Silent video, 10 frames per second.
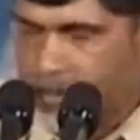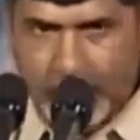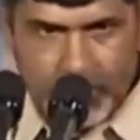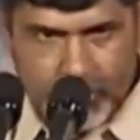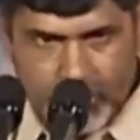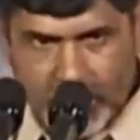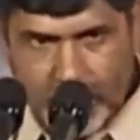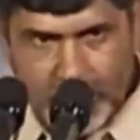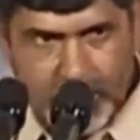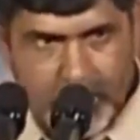And also
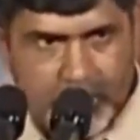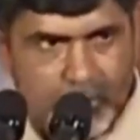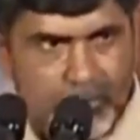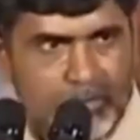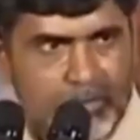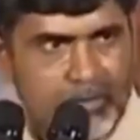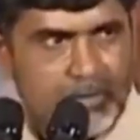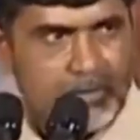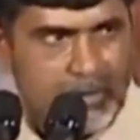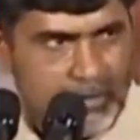Ramalinga Raju,
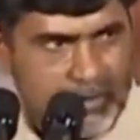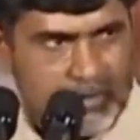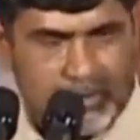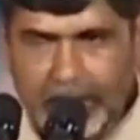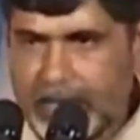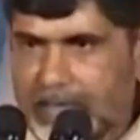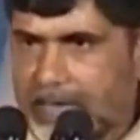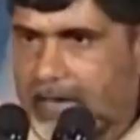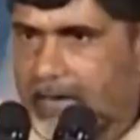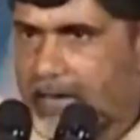Sanadi Sahil is
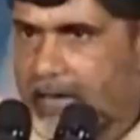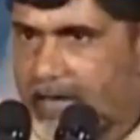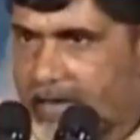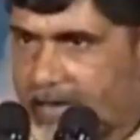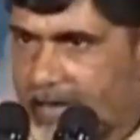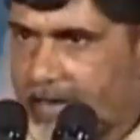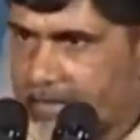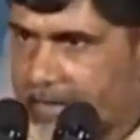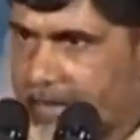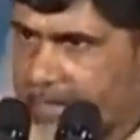here. He
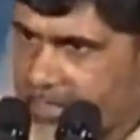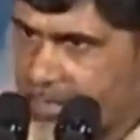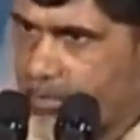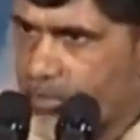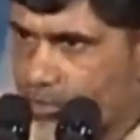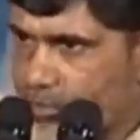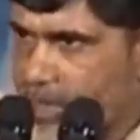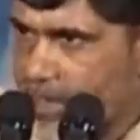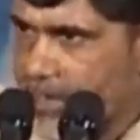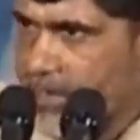has done extremely good
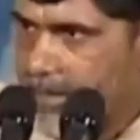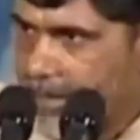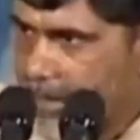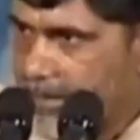work in